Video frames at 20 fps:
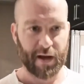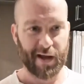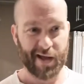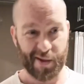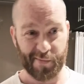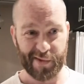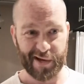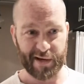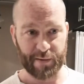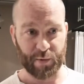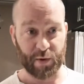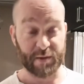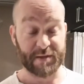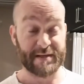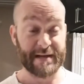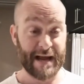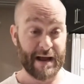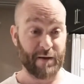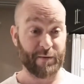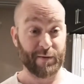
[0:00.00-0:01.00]
a medium
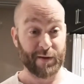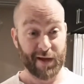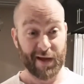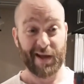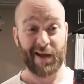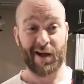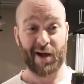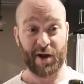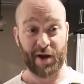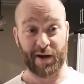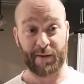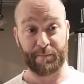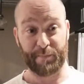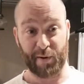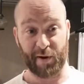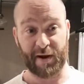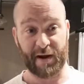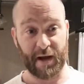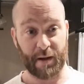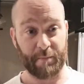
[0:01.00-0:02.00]
roast. Now, on a
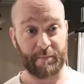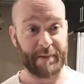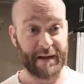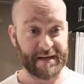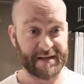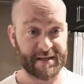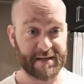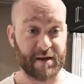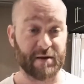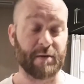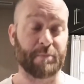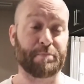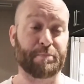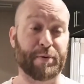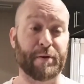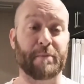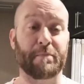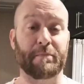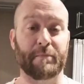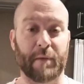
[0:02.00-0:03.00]
per cup basis, on
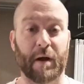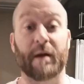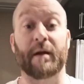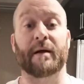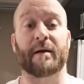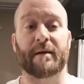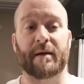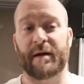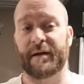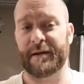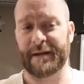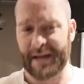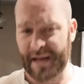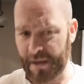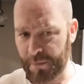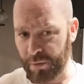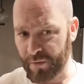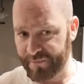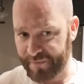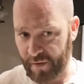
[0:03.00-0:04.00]
an
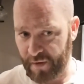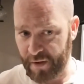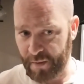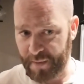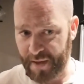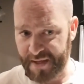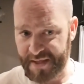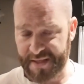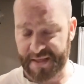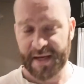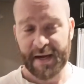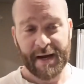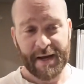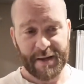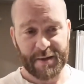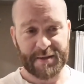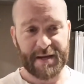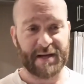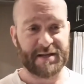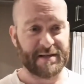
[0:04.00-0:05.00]
equal volume basis,
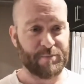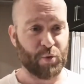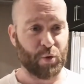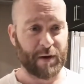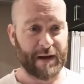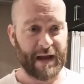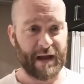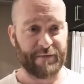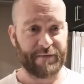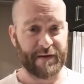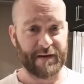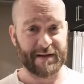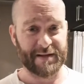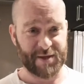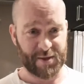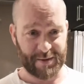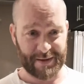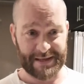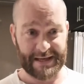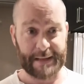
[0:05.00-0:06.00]
there's actually more caffeine in
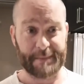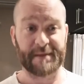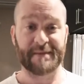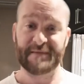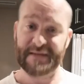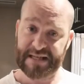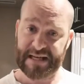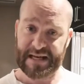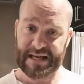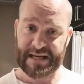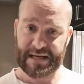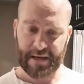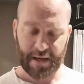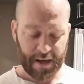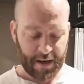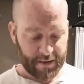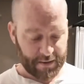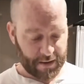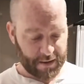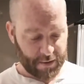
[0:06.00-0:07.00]
certain types of tea
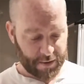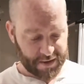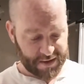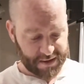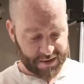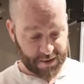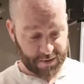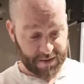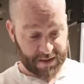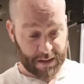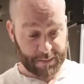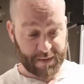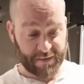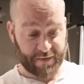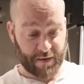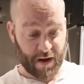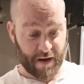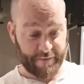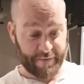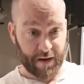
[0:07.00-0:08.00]
than there is in certain types of
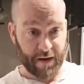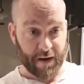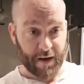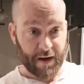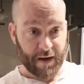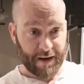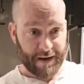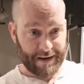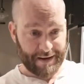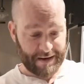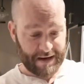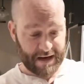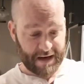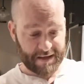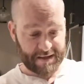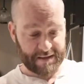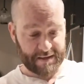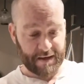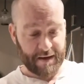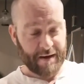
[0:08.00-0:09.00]
coffee. And
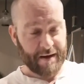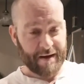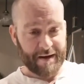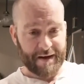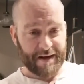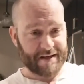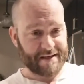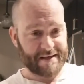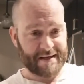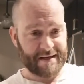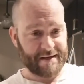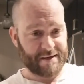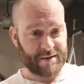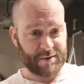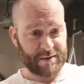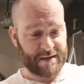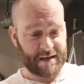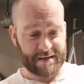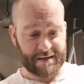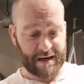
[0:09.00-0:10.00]
yes, it's Tia
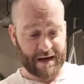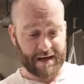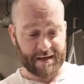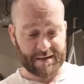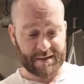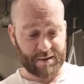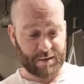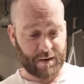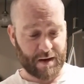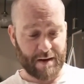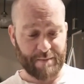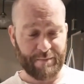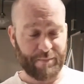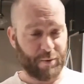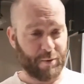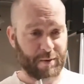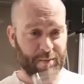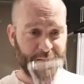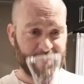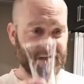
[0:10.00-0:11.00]
Tuesdays, guys, so I'm
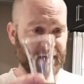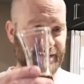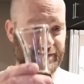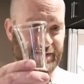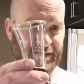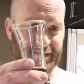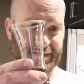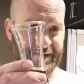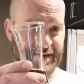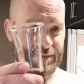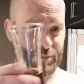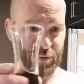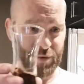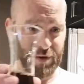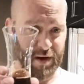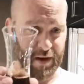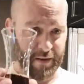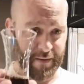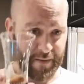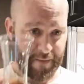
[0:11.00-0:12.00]
pouring myself a little Tia
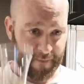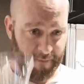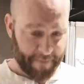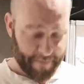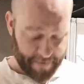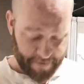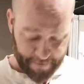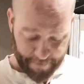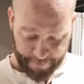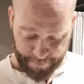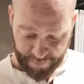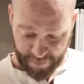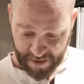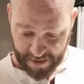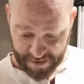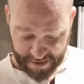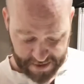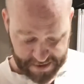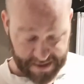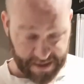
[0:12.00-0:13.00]
Maria
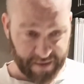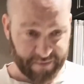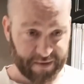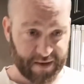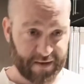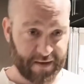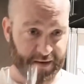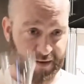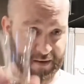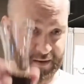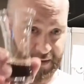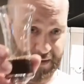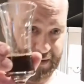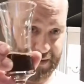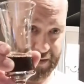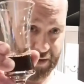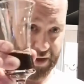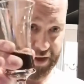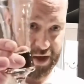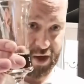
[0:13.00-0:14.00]
into this lovely little
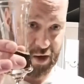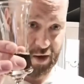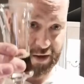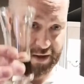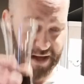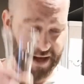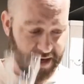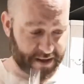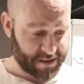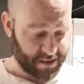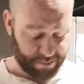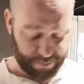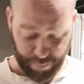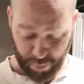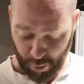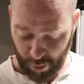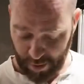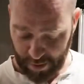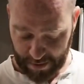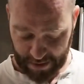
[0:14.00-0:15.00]
liqueur glass or
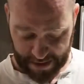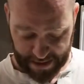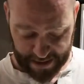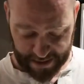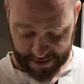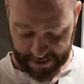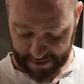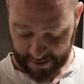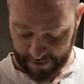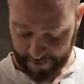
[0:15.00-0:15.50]
port glass.